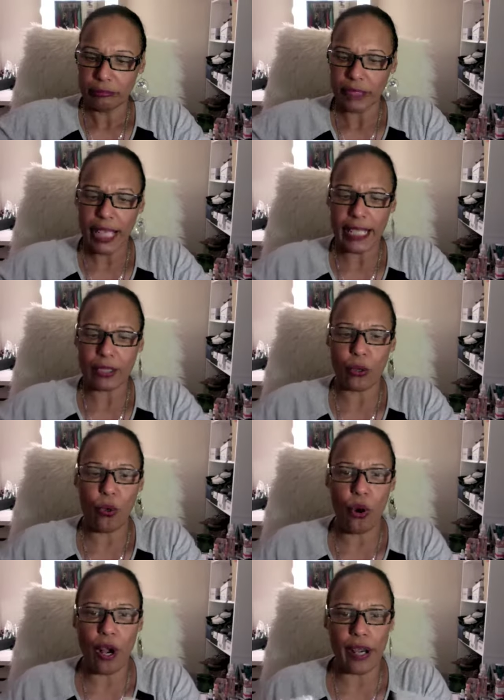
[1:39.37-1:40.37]
I got the
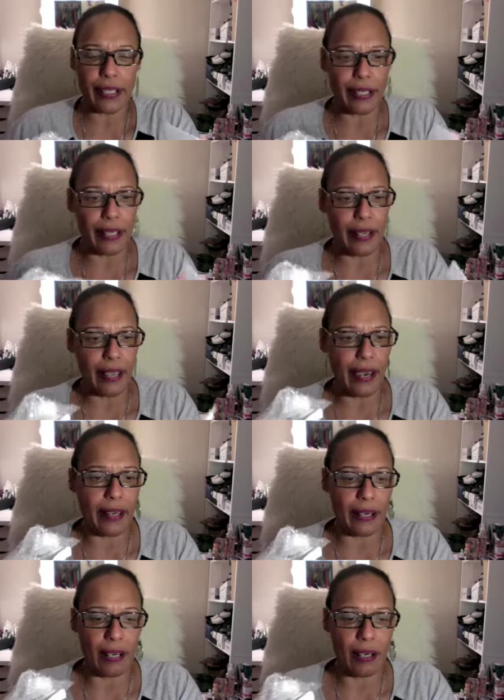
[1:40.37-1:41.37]
cord and I
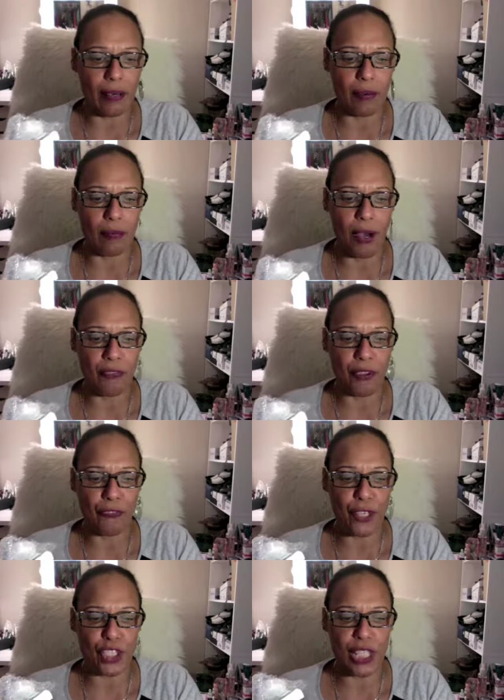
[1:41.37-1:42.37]
got um, a
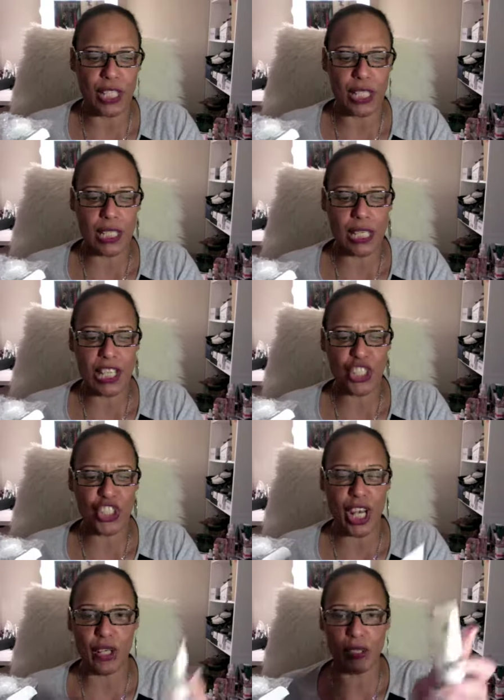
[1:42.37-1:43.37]
refreshing
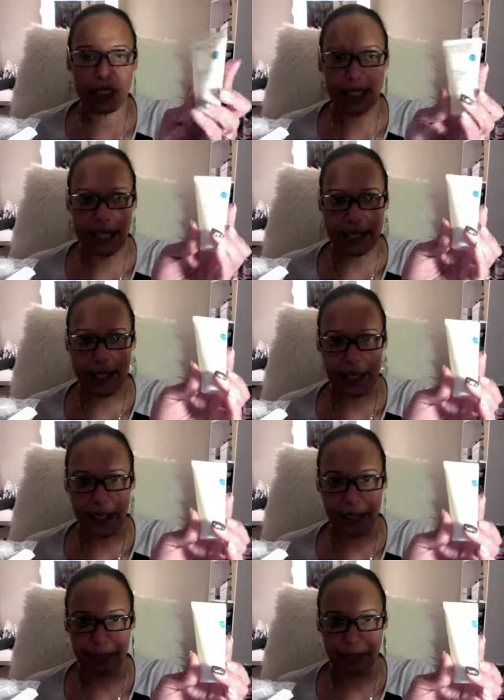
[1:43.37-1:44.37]
gel
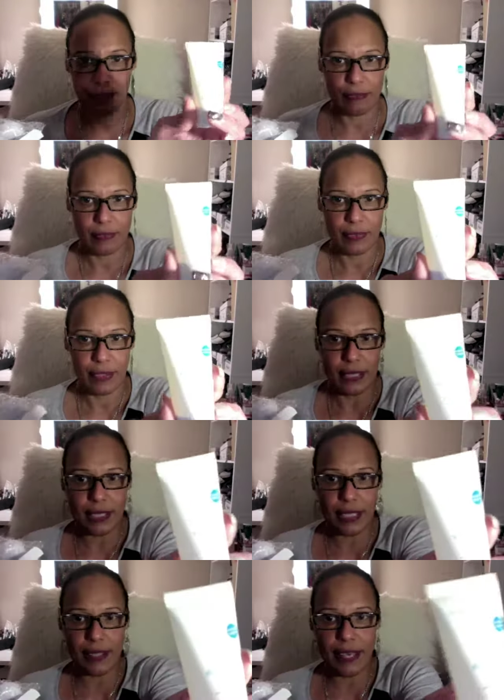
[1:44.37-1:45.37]
cleanser.
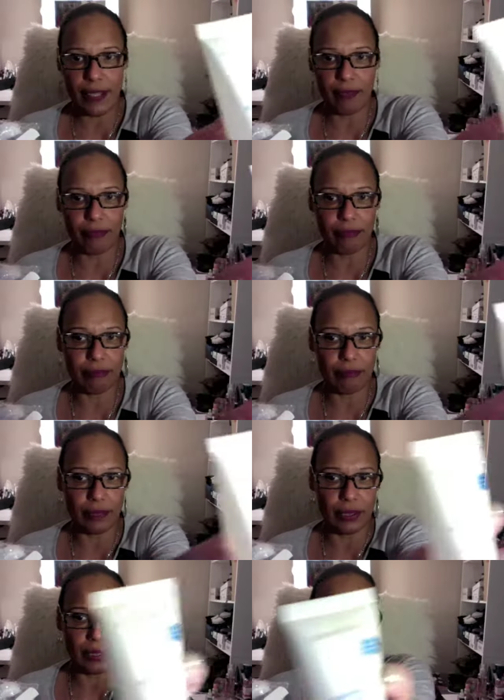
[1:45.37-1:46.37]
See that?
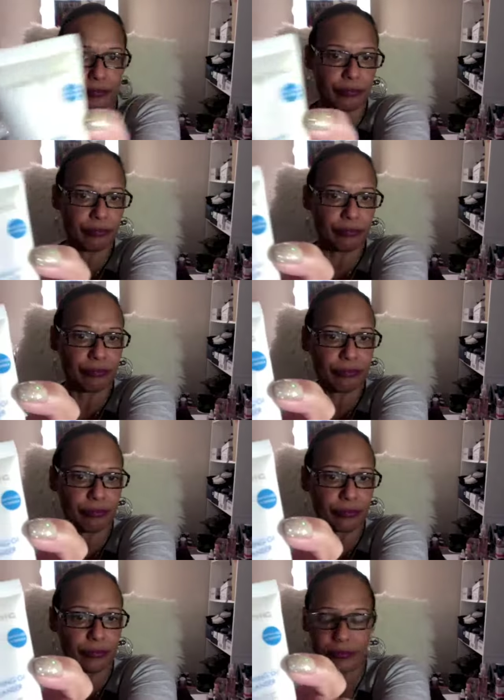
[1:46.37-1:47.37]
Oh.
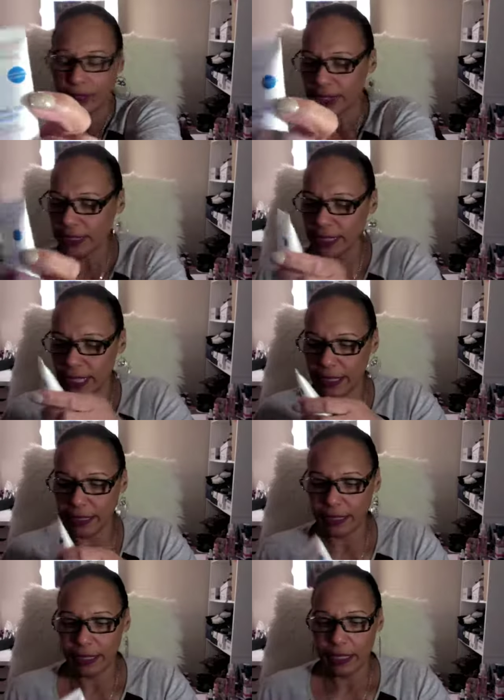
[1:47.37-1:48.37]
See that?
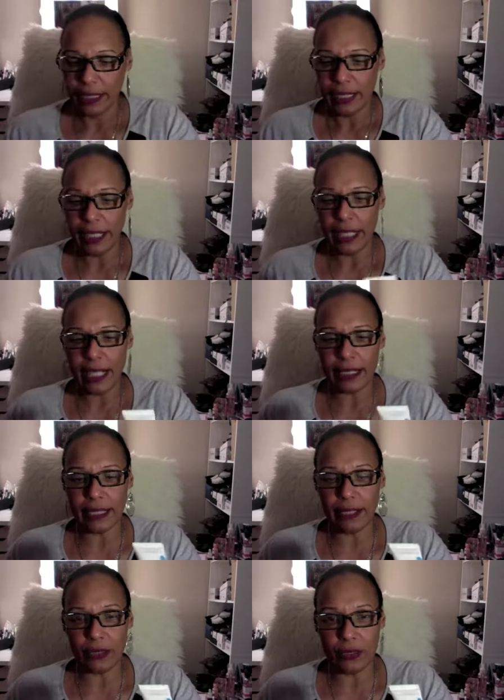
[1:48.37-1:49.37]
And I got the
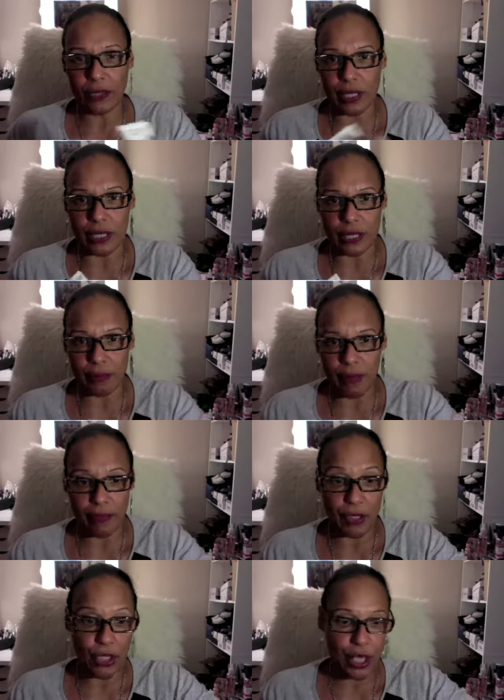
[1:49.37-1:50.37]
little cord, my
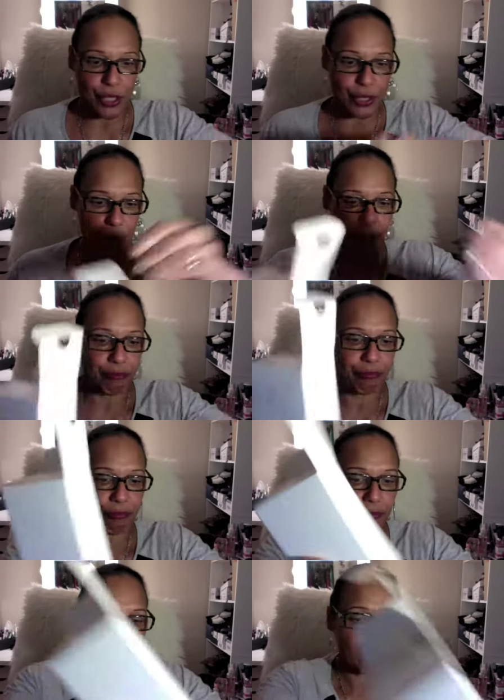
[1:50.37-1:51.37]
recharger.
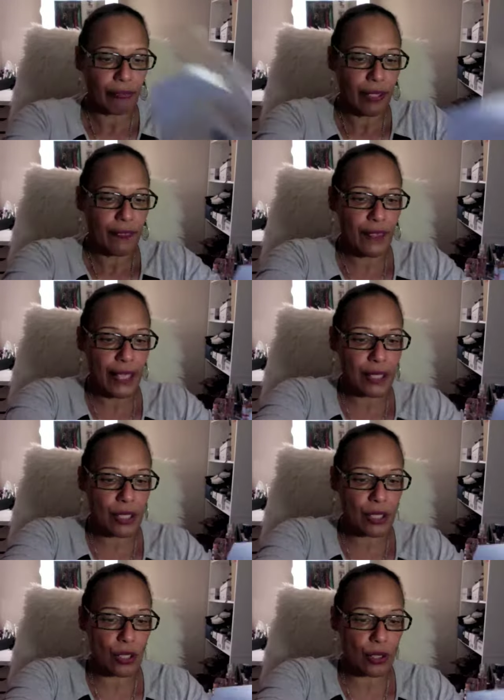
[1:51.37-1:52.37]
That is
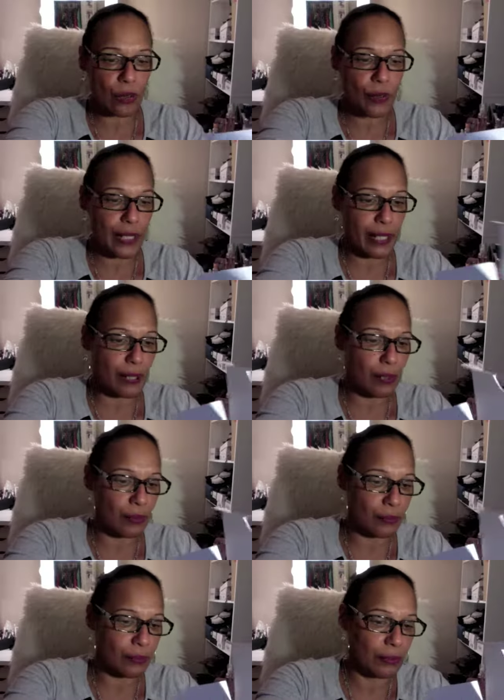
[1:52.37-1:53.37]
so wicked
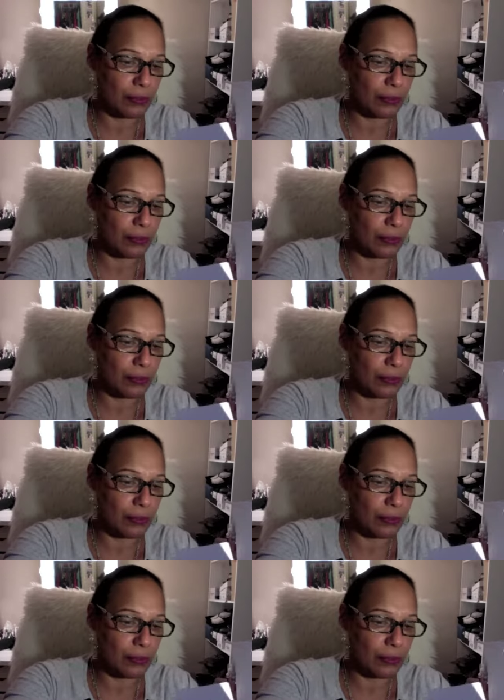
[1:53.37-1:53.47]
cool.